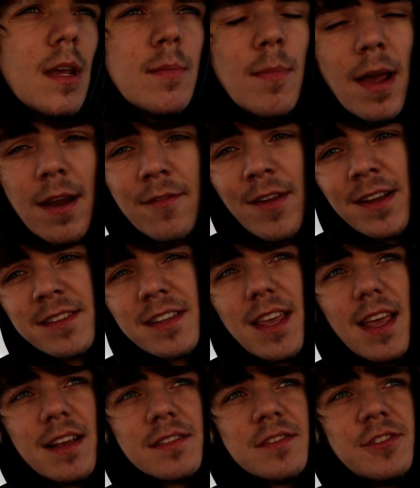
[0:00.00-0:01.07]
Mike and Vic's
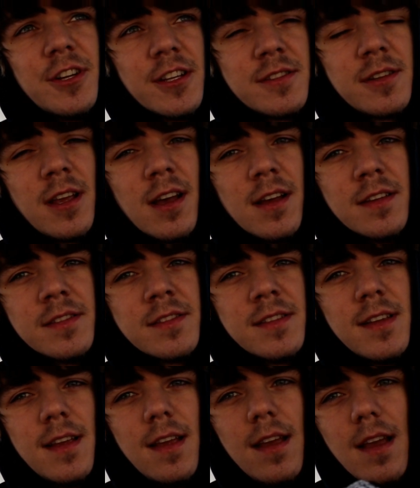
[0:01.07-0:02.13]
kicks, just
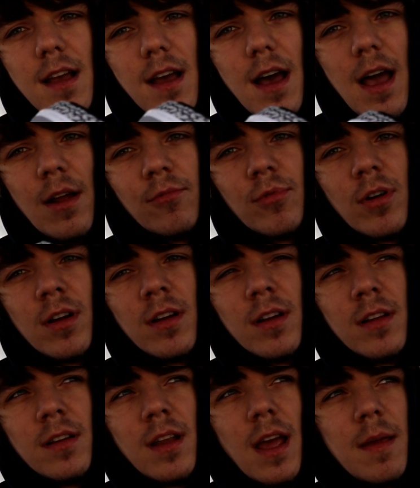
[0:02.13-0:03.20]
because
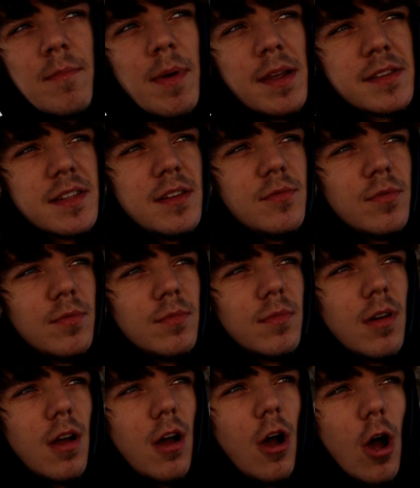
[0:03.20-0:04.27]
I basically
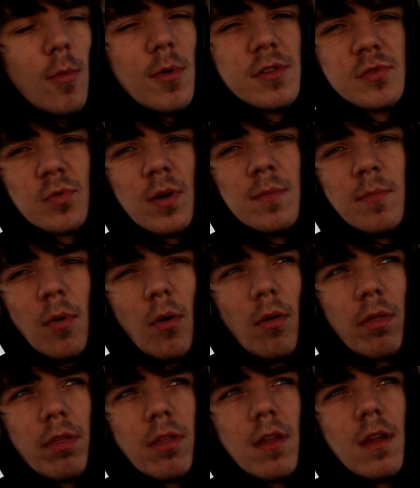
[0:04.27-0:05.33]
almost run
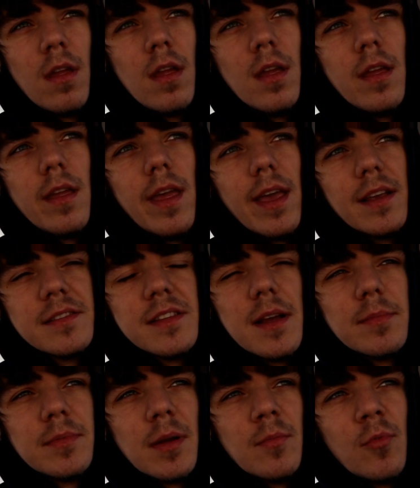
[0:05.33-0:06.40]
both,
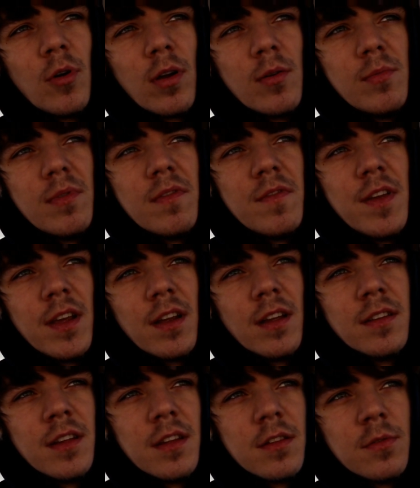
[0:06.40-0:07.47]
except I'm working with Vic
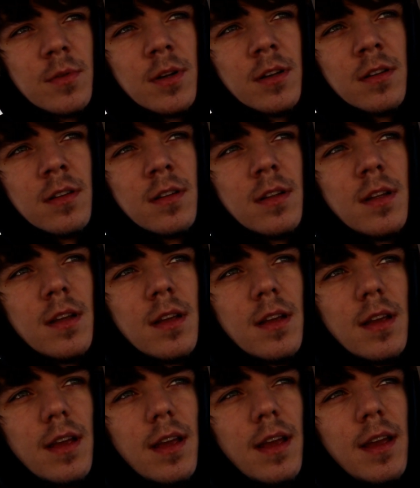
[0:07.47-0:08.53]
on the other one,
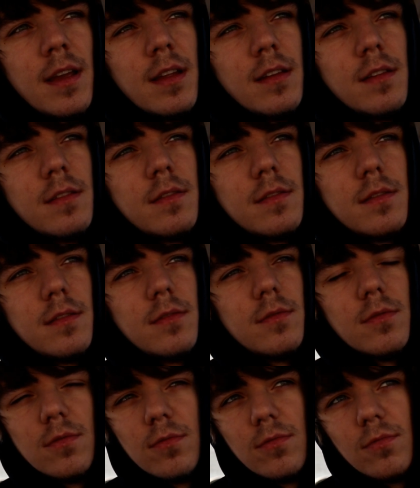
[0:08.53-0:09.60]
and
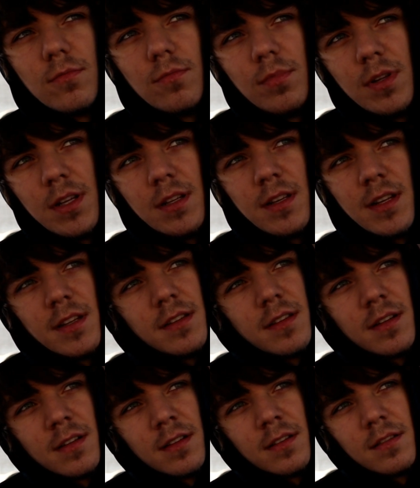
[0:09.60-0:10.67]
we need
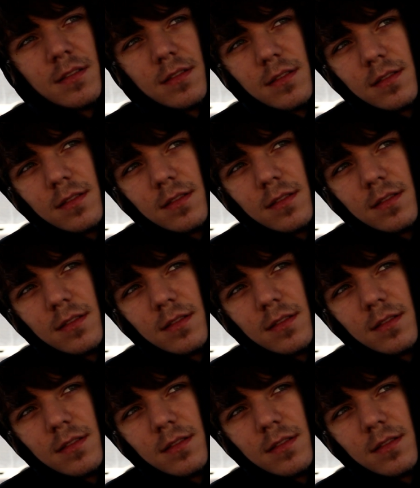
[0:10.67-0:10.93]
to